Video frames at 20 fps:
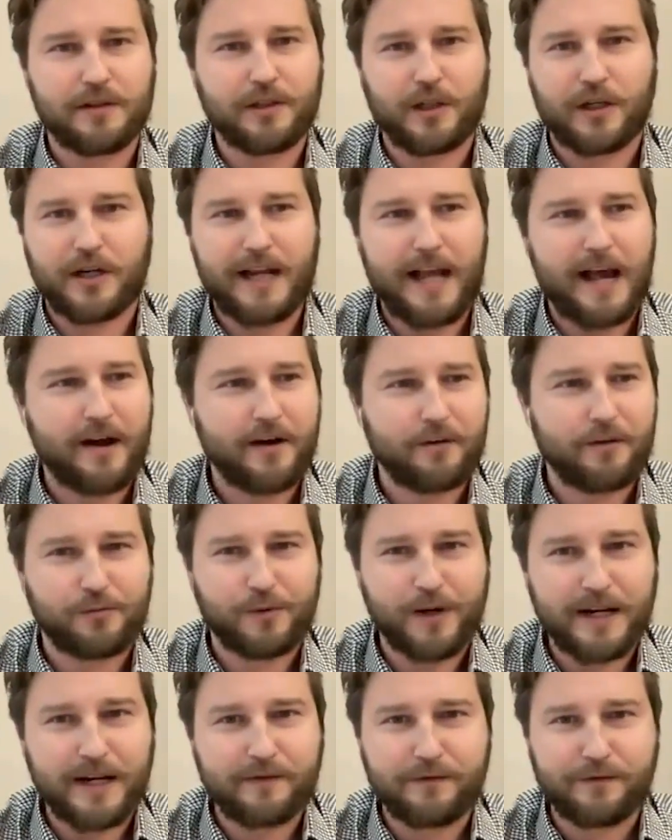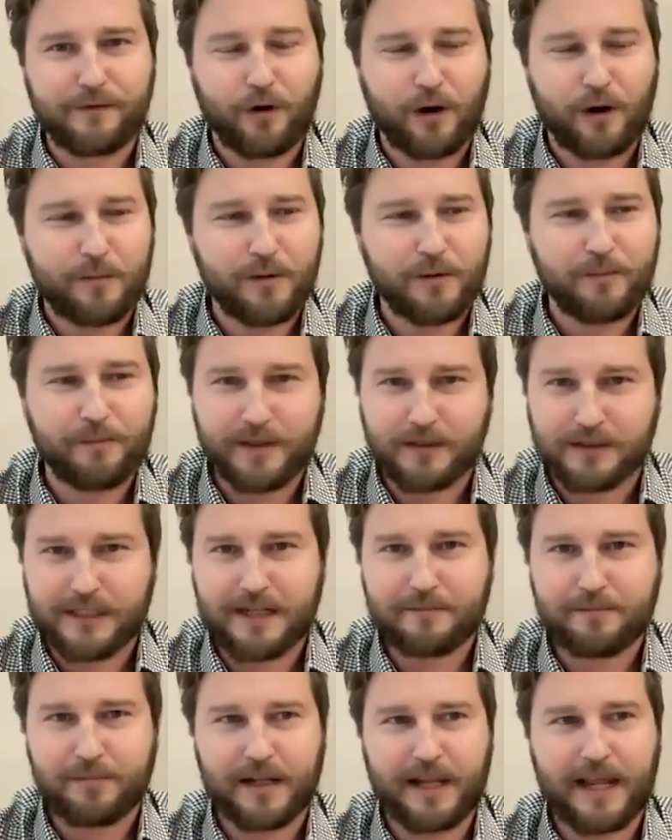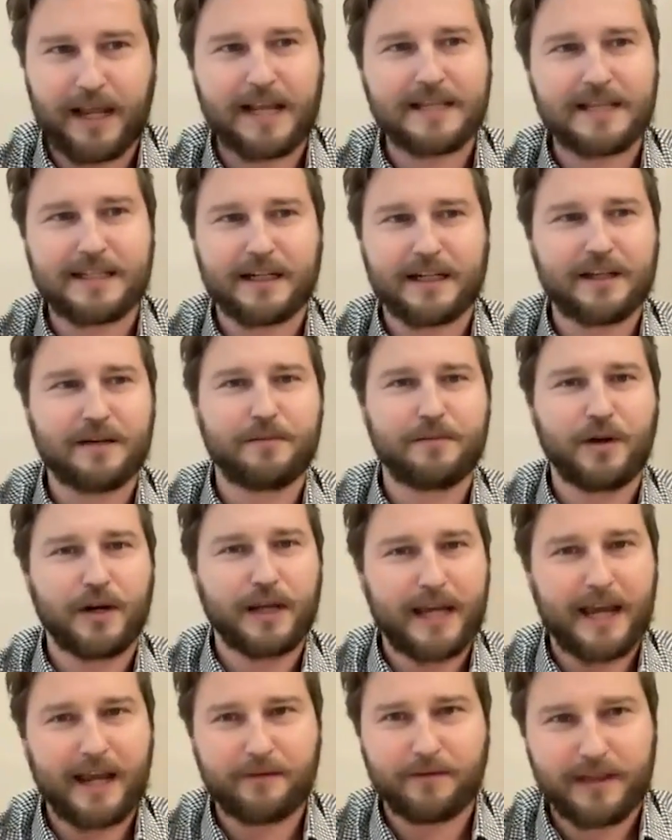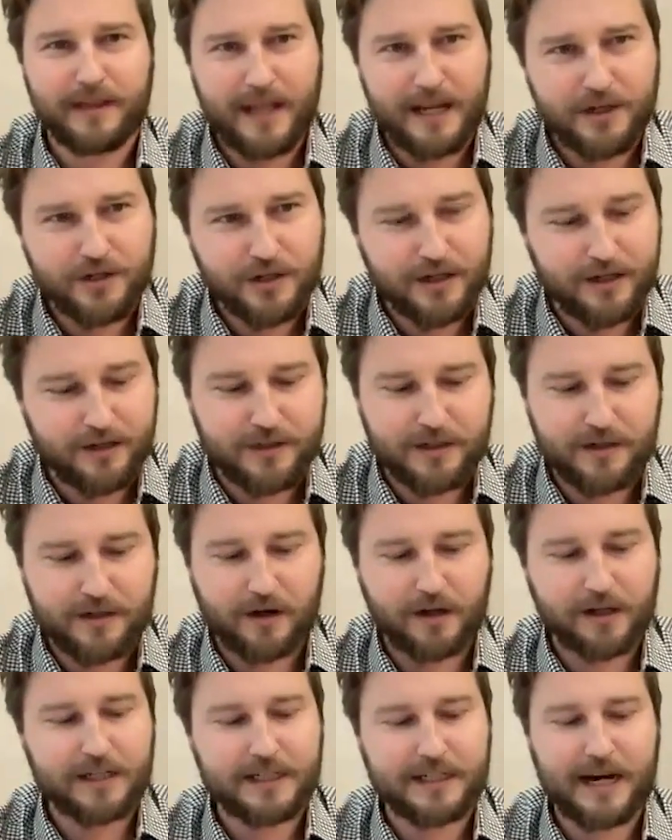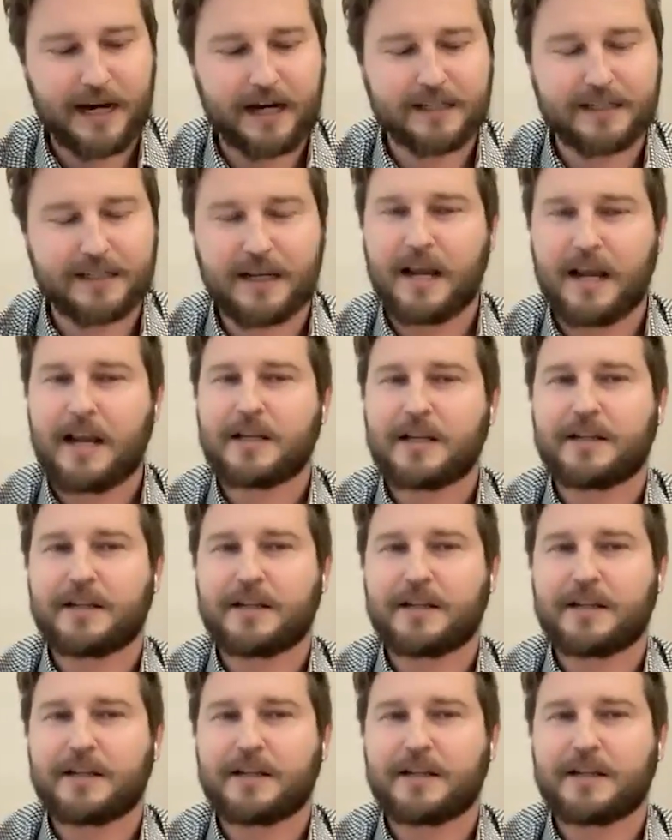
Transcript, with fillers: learning how to read formal building plans and communicate with engineers and architects